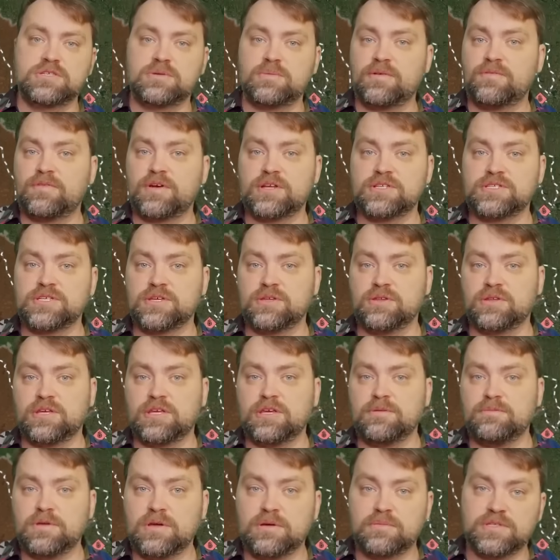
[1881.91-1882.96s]
So my friends, I'm gonna
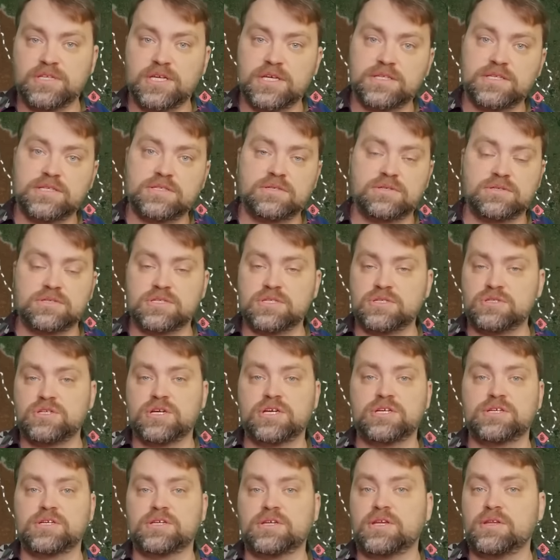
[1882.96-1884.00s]
keep you updated on
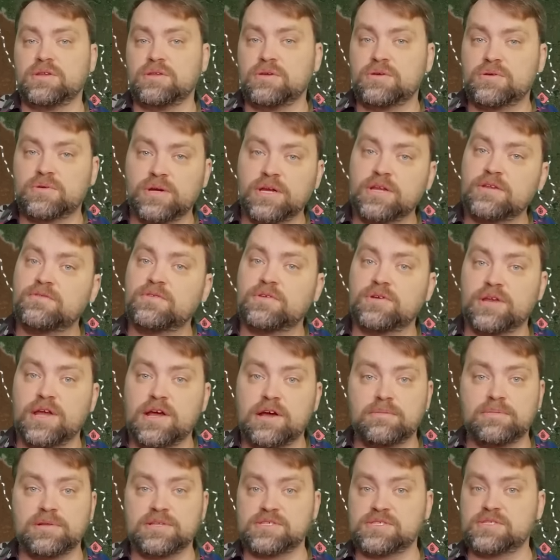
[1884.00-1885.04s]
situation in Ukraine. For
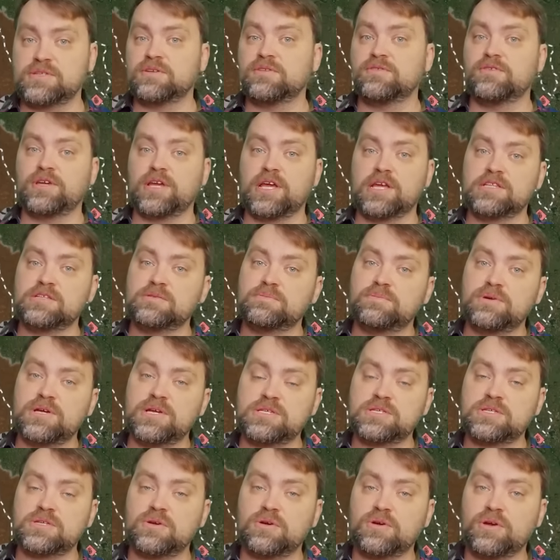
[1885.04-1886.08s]
now, please don't forget to
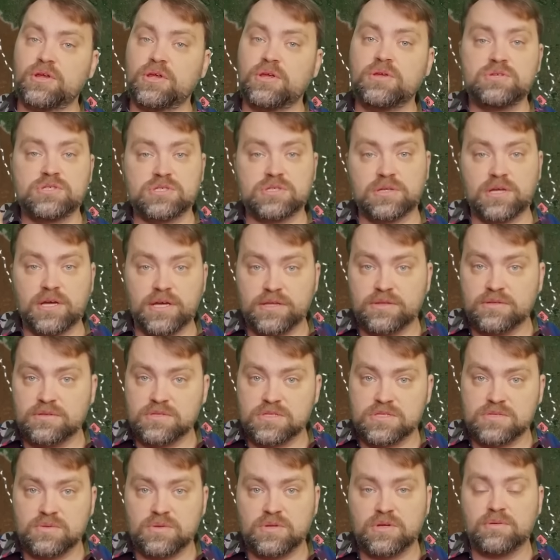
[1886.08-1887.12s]
press your huge like to
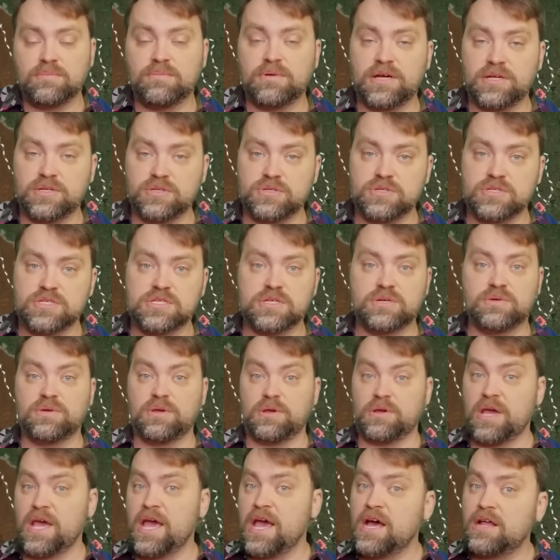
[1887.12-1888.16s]
this video. By doing so,
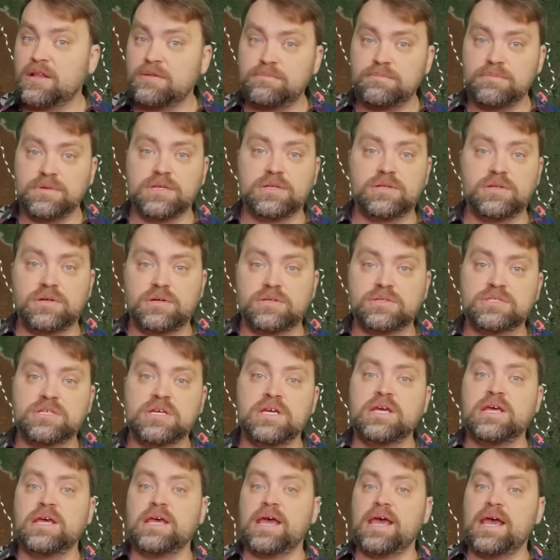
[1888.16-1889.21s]
you help me a lot.
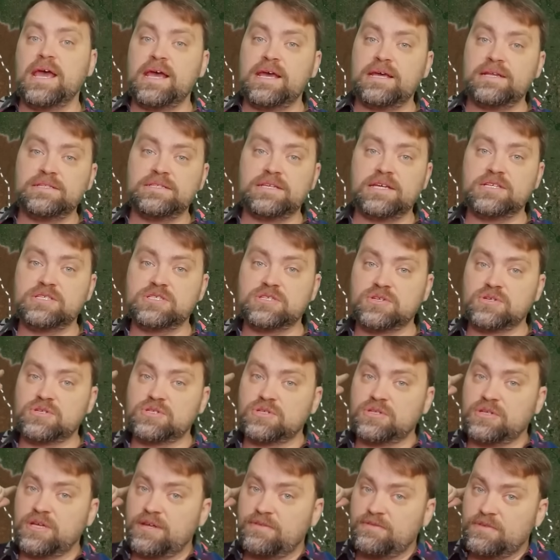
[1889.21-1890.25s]
And as
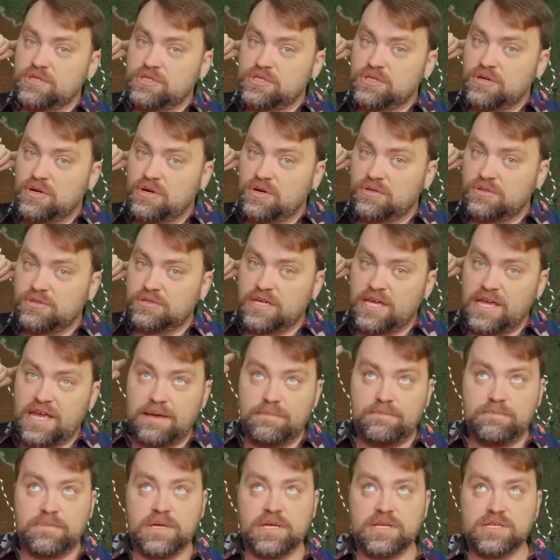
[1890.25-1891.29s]
usual, I wish you all
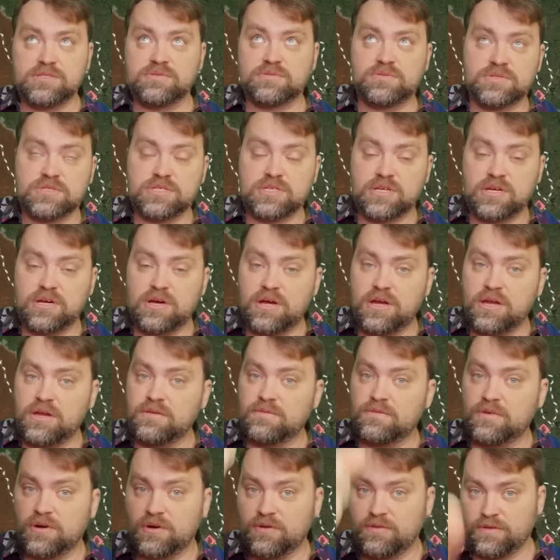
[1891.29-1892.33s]
a peaceful sky
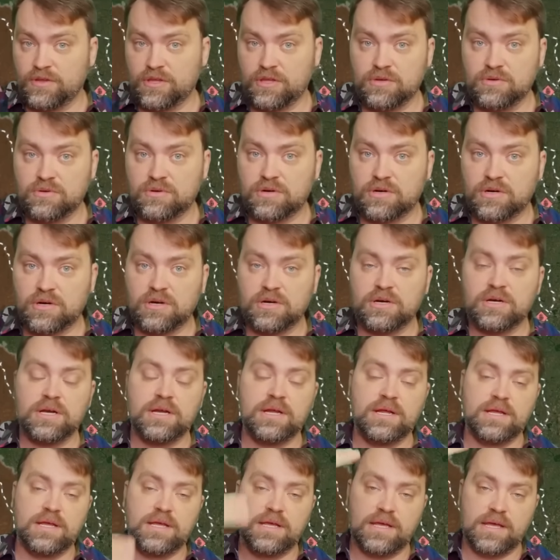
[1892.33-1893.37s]
wherever you are,
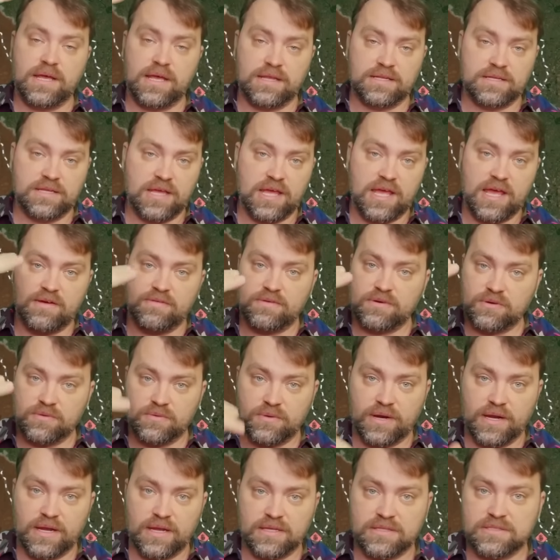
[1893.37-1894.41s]
and have a
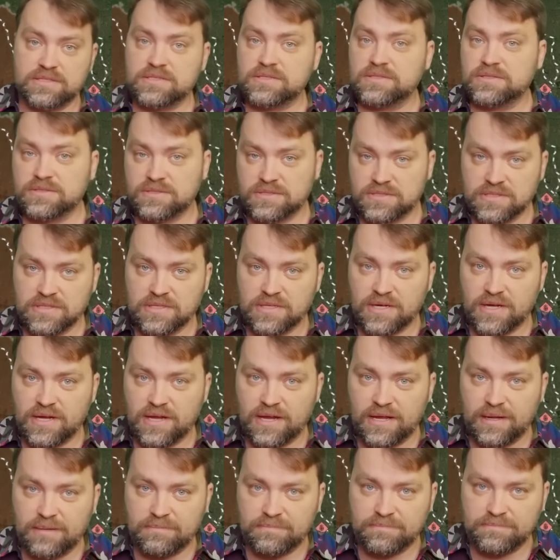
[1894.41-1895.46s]
great time.